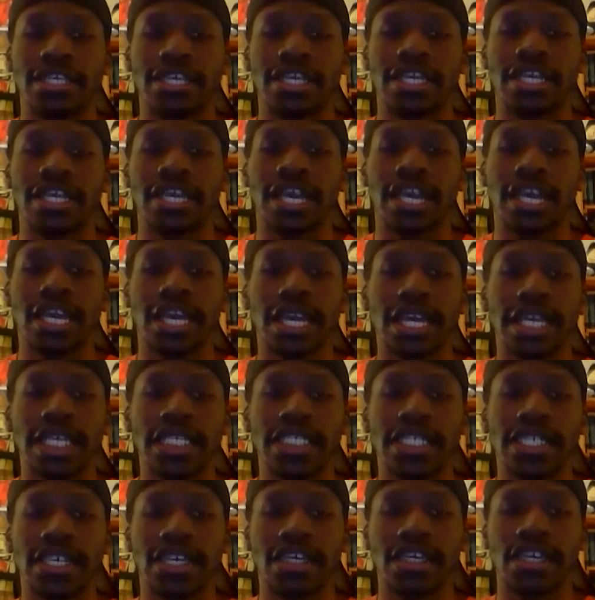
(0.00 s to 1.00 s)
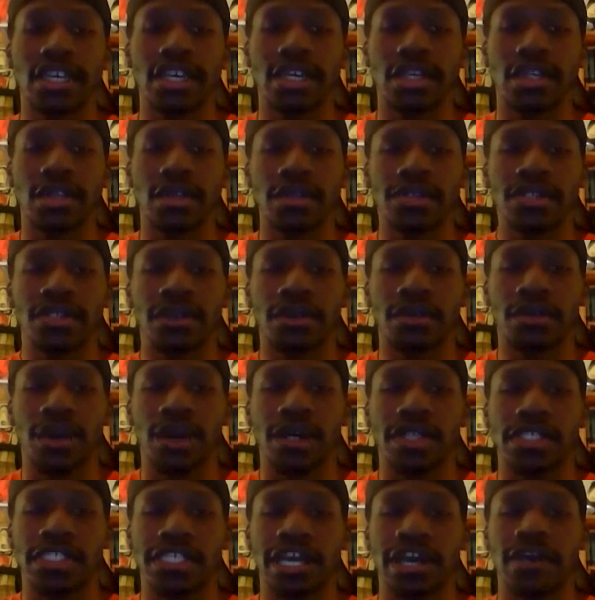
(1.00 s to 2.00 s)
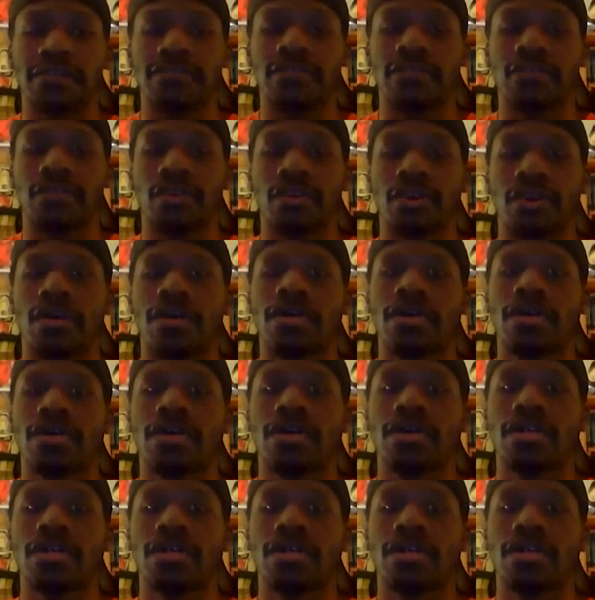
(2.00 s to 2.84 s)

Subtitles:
He is a Yakuza boss after all.